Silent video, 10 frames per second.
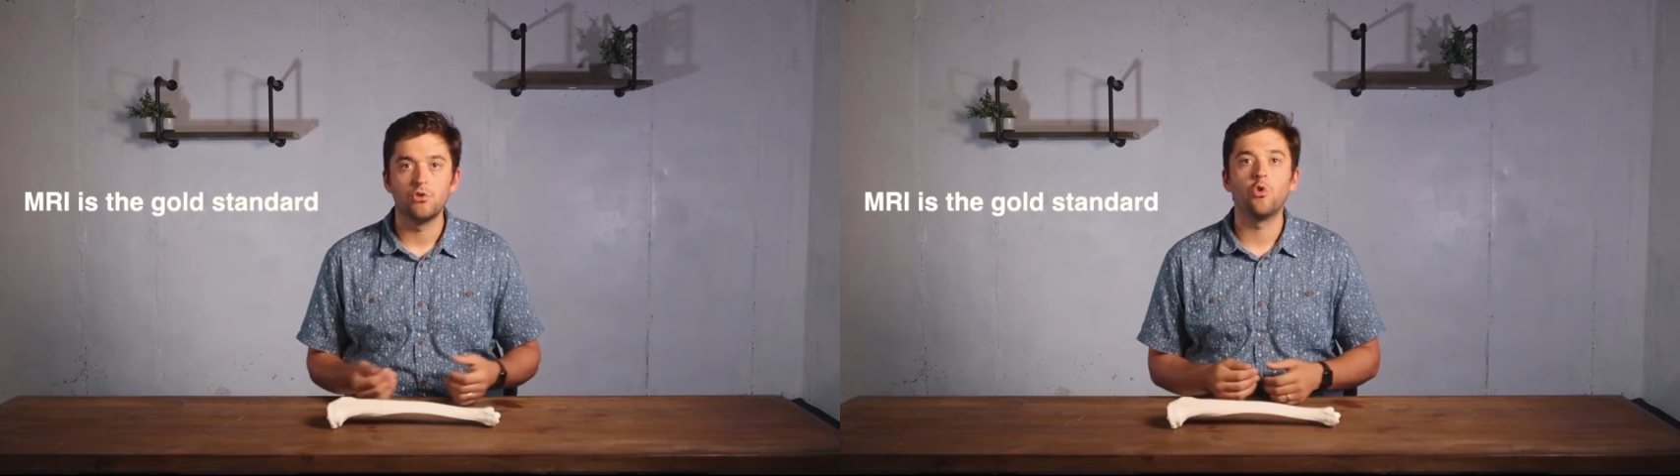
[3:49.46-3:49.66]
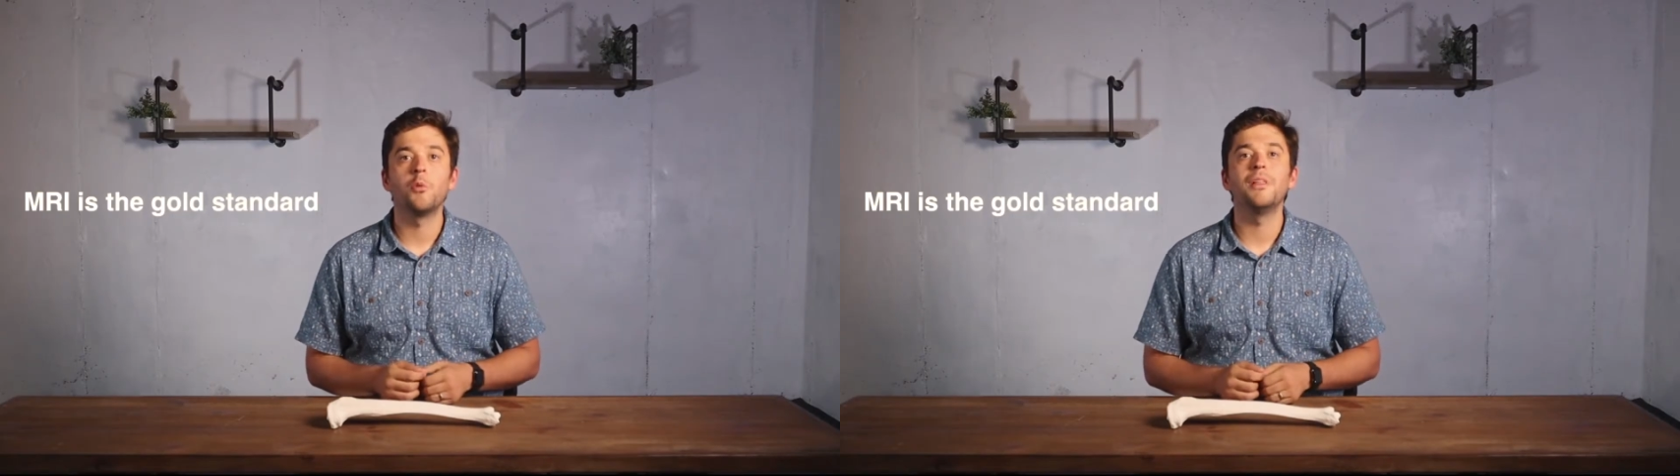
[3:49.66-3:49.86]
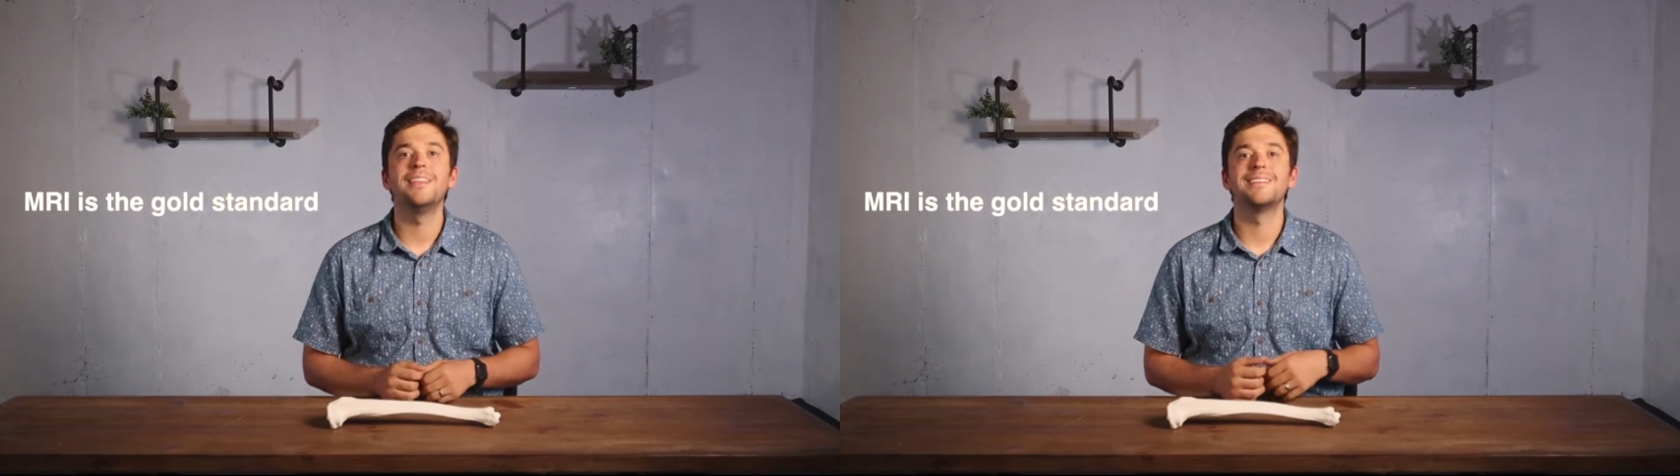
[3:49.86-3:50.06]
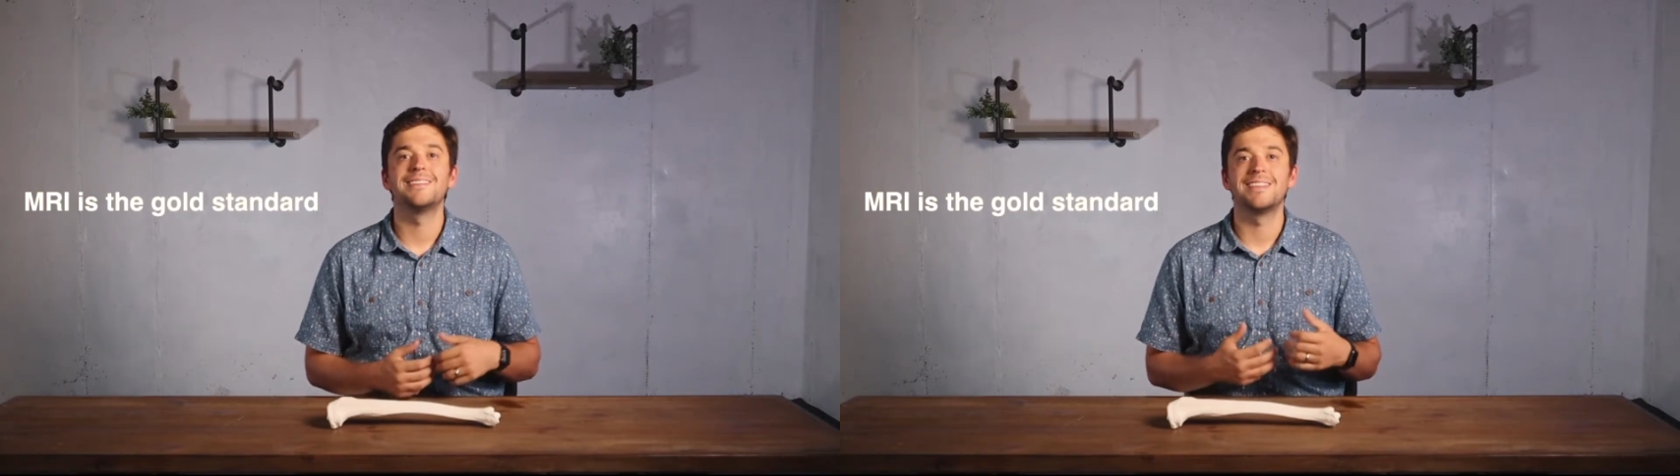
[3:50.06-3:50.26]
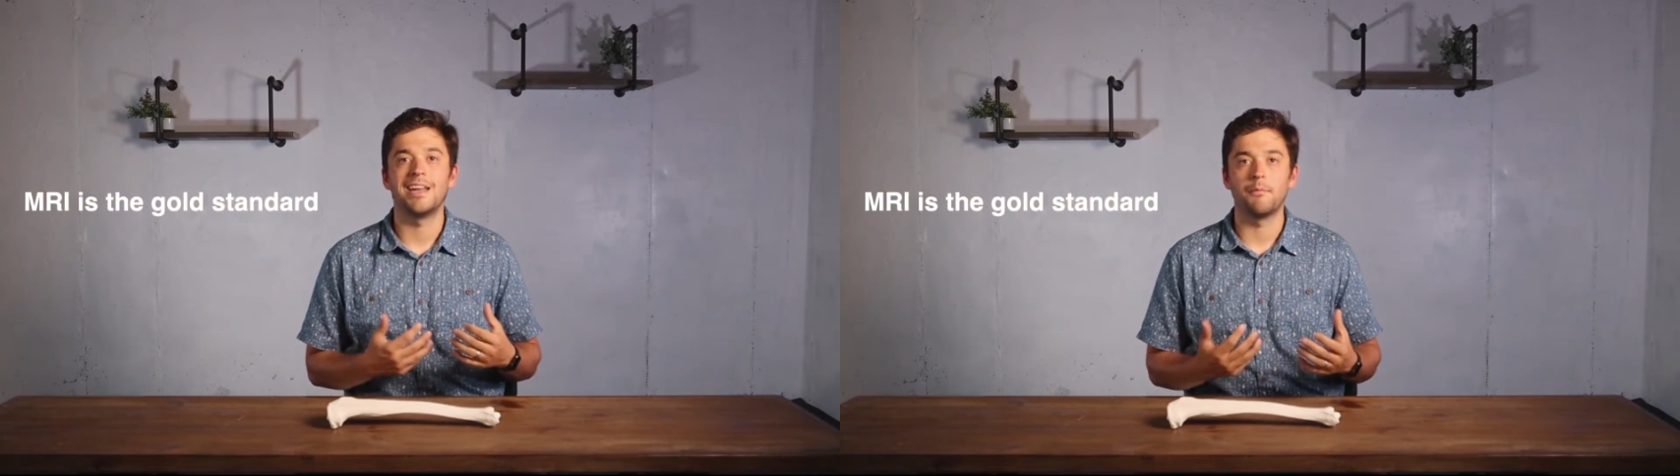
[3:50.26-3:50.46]
Normally this
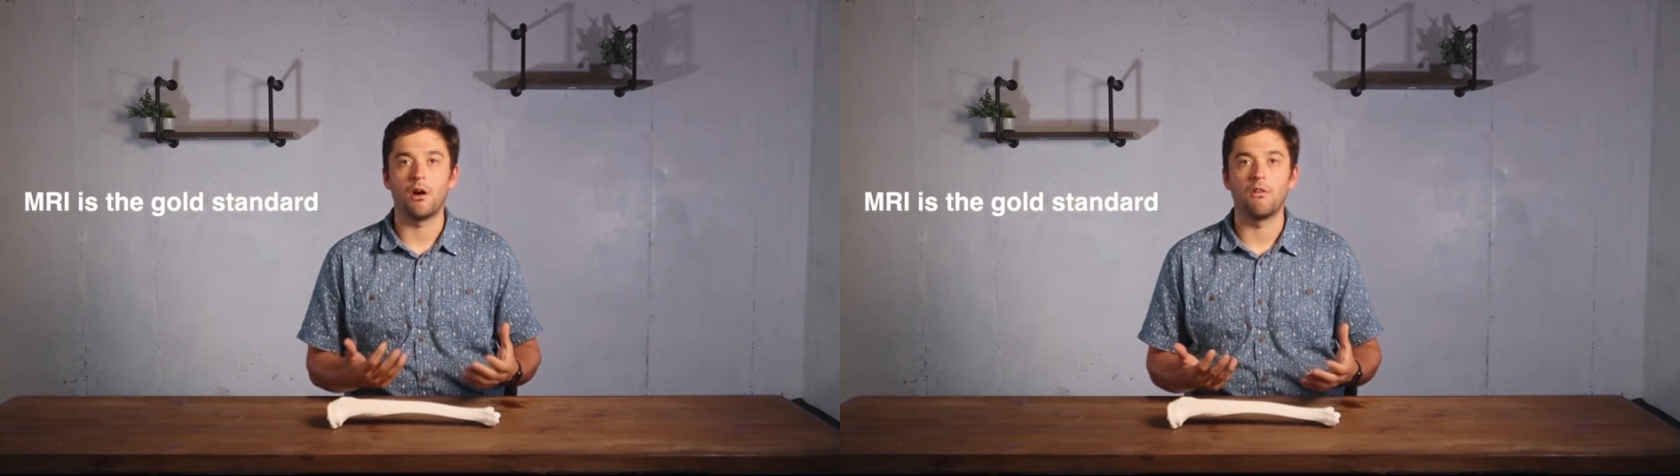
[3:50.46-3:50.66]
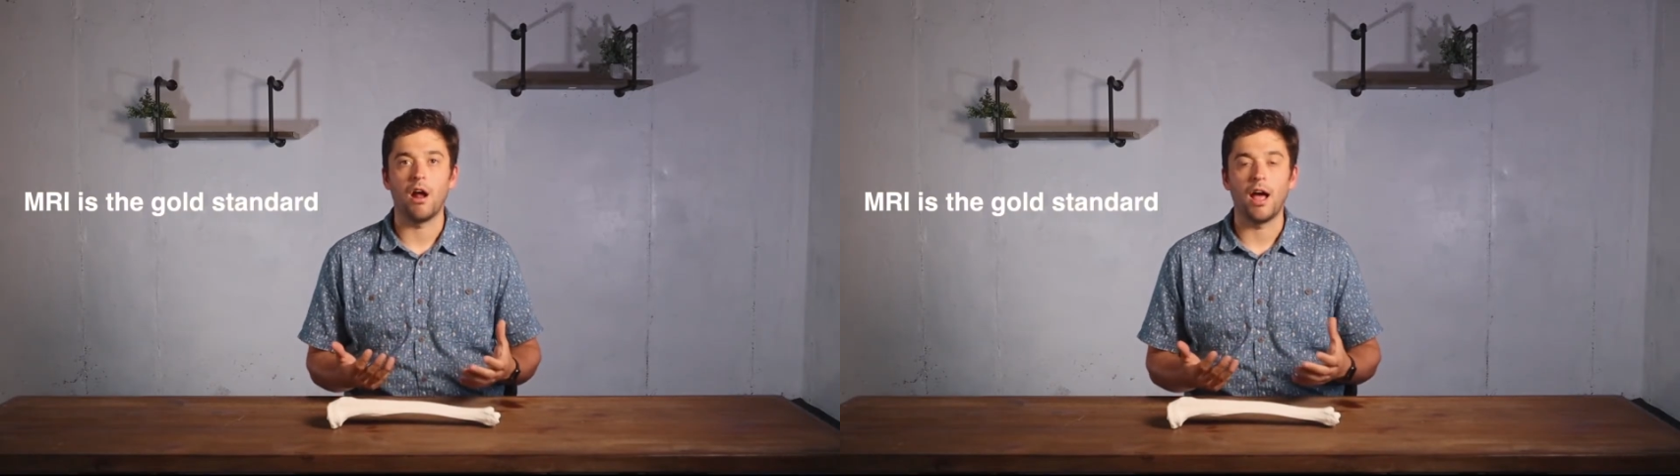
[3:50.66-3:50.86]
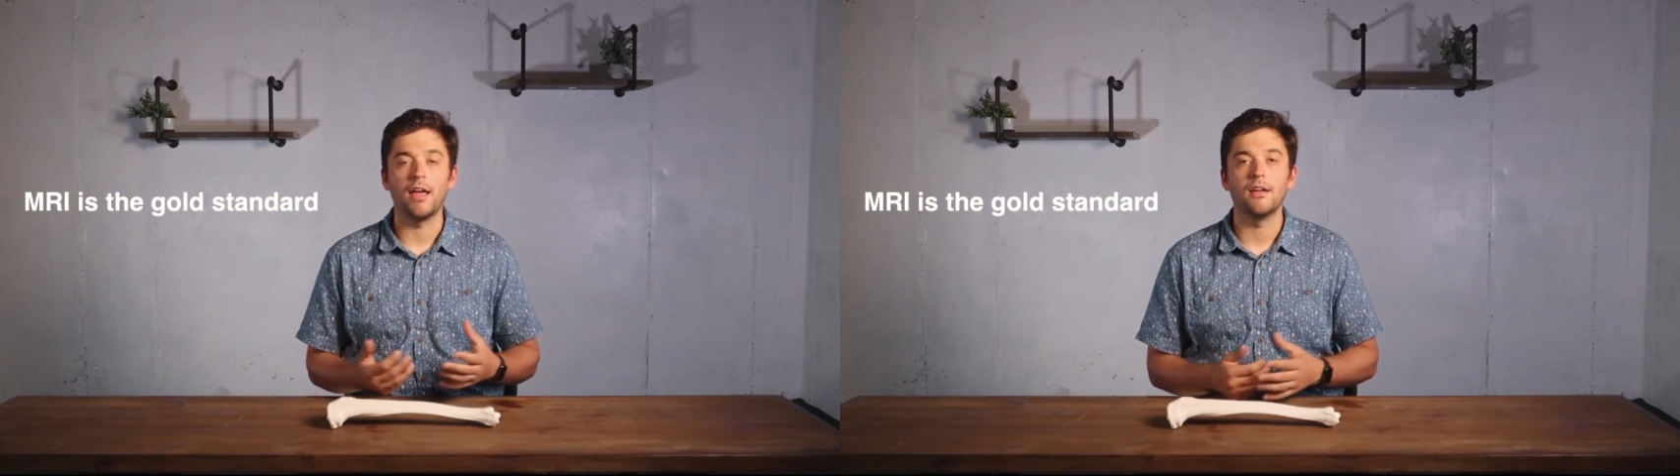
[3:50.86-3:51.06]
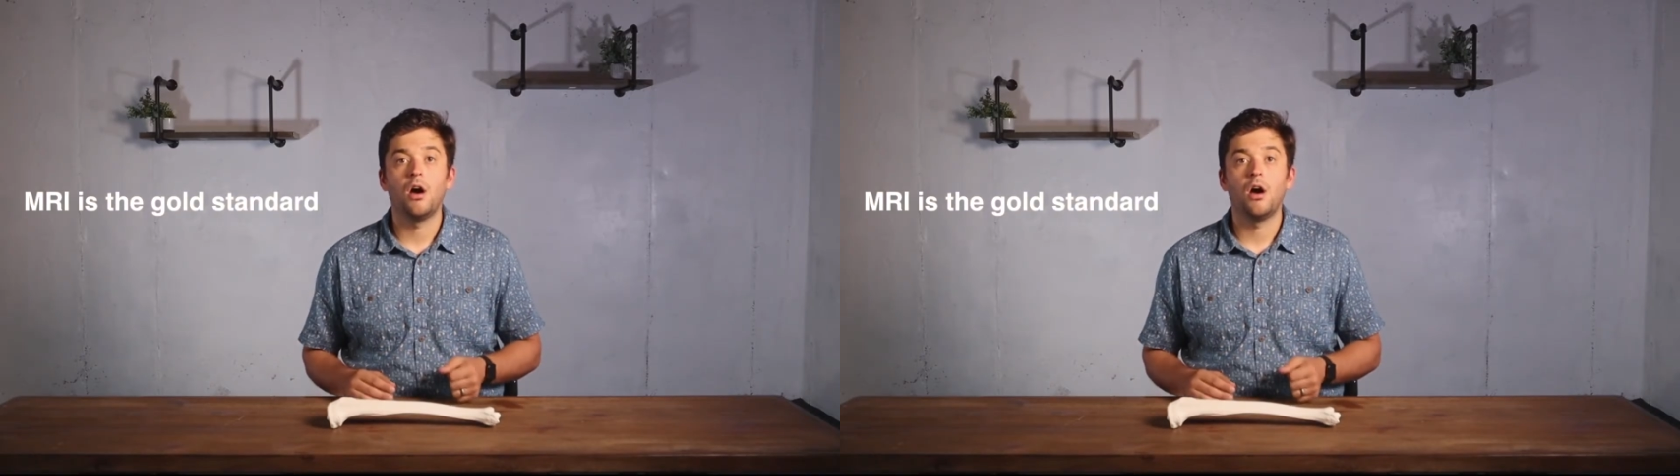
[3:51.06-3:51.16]
is an MRI.